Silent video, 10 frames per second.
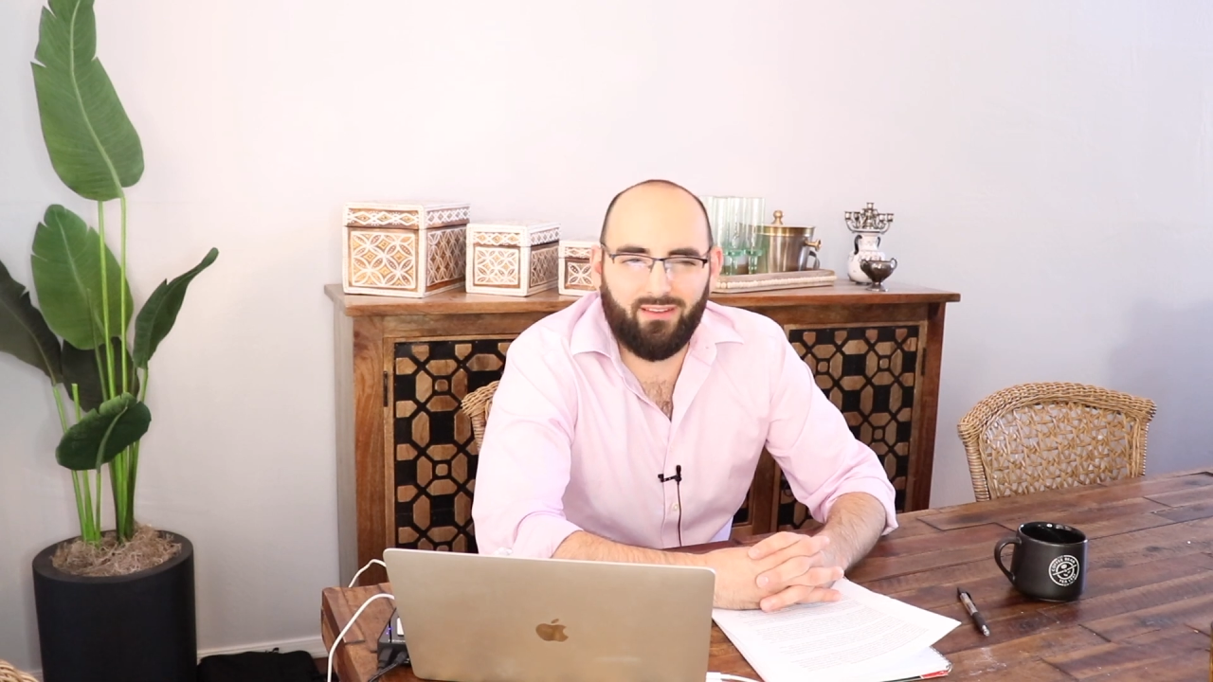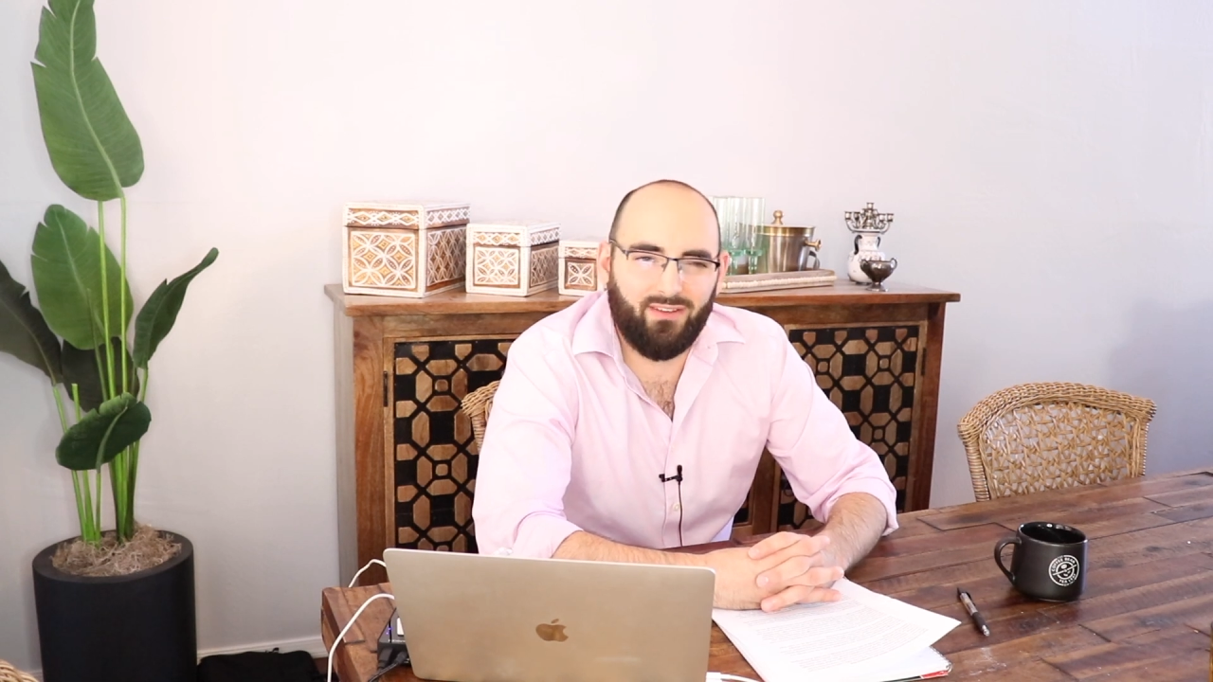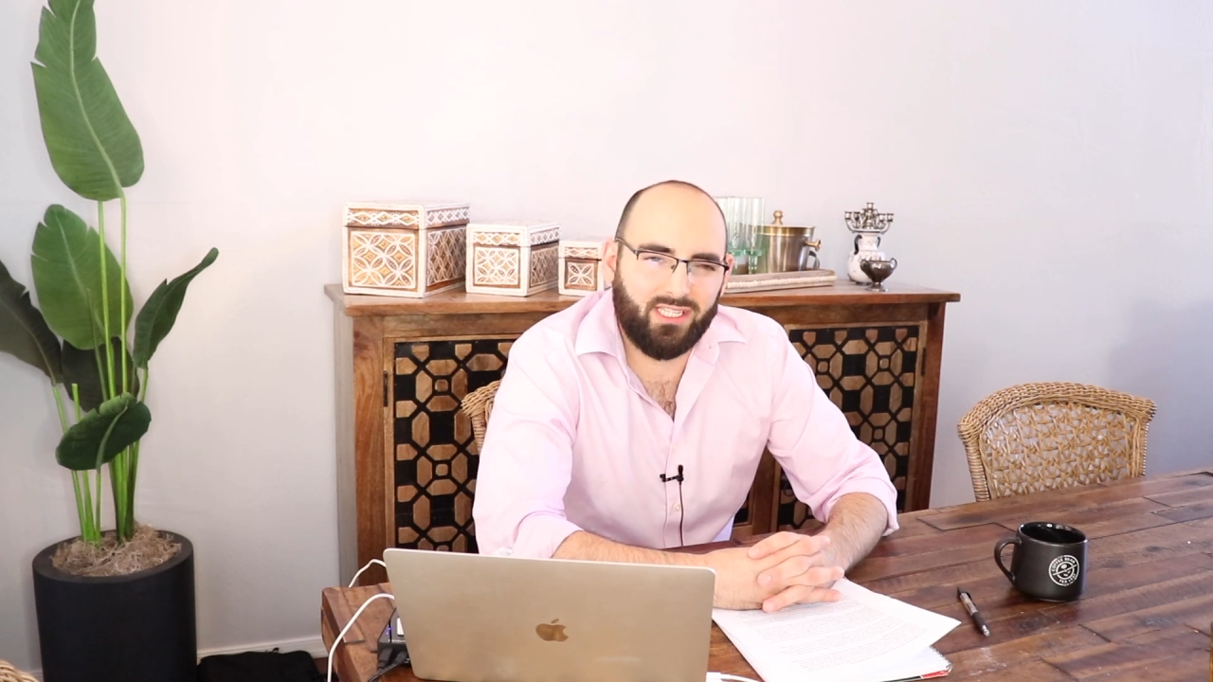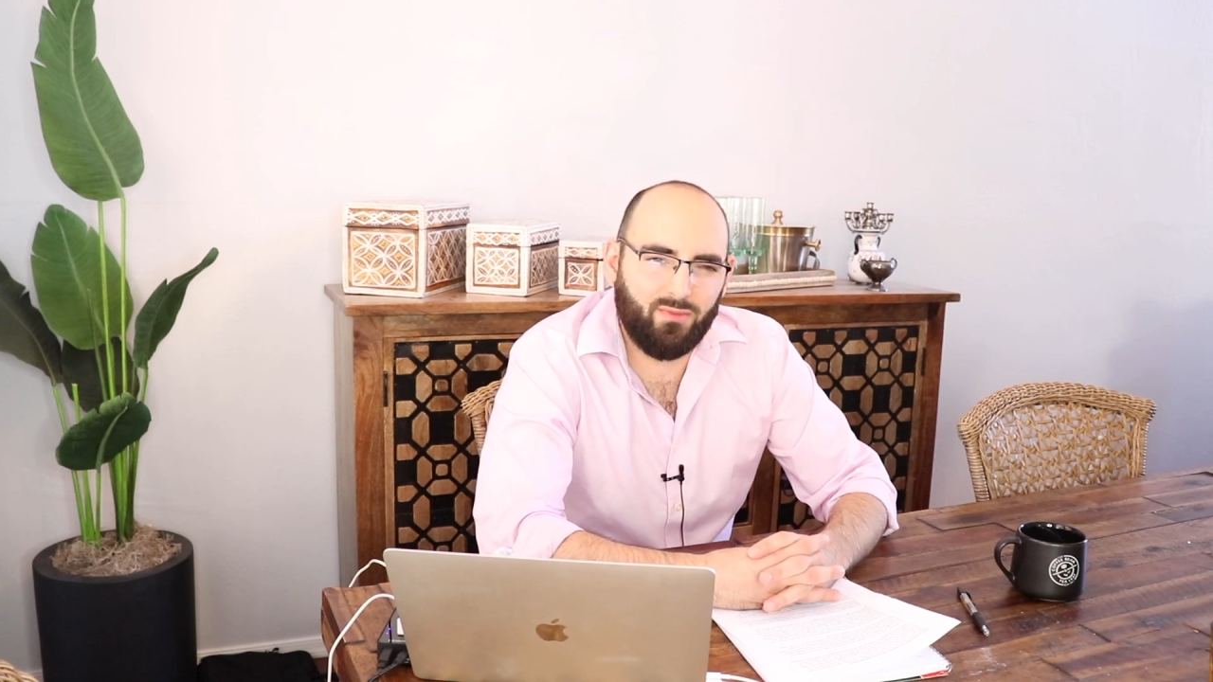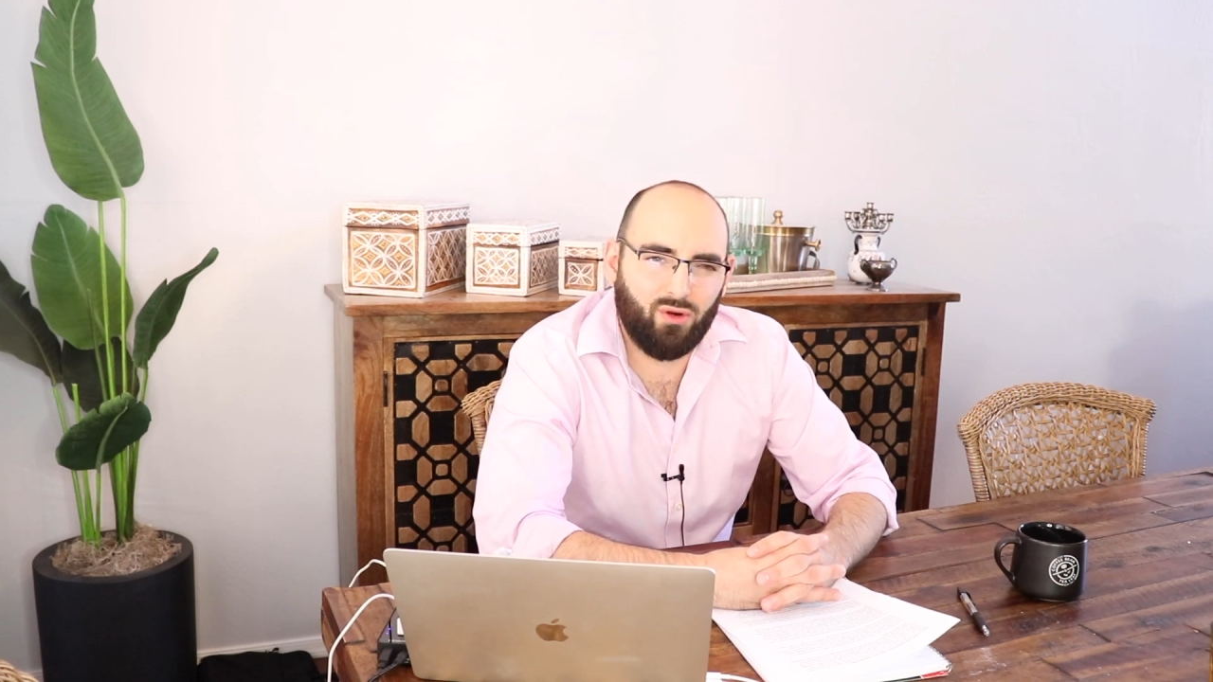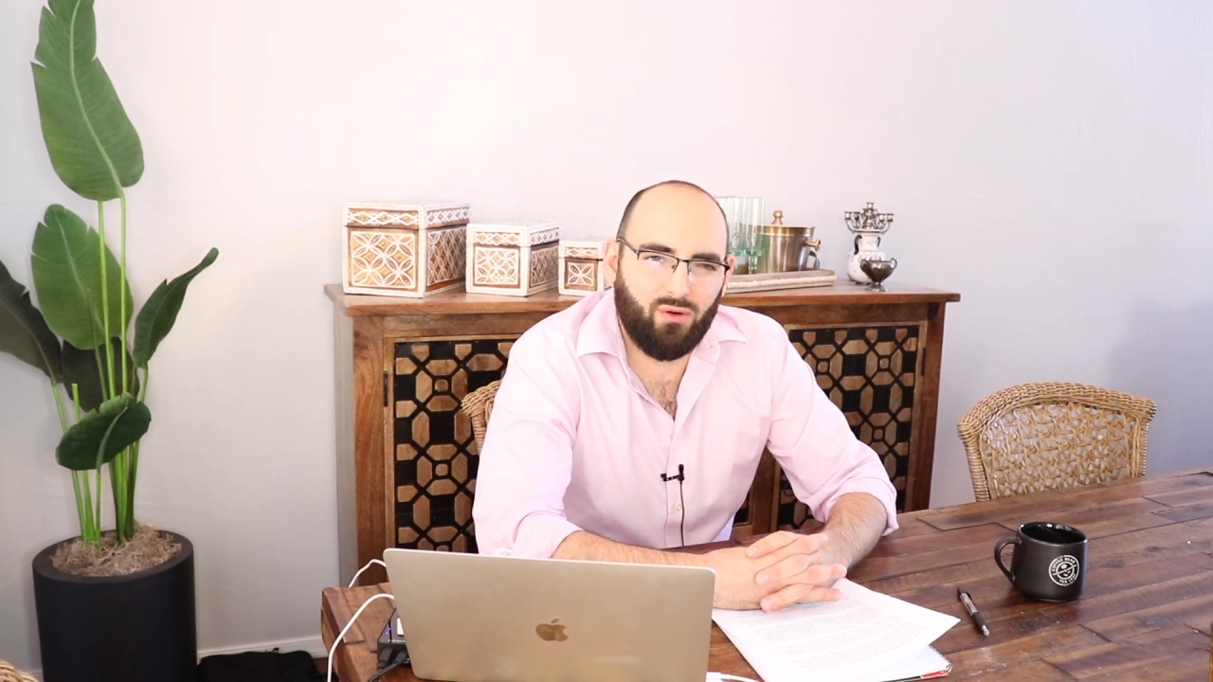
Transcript: investment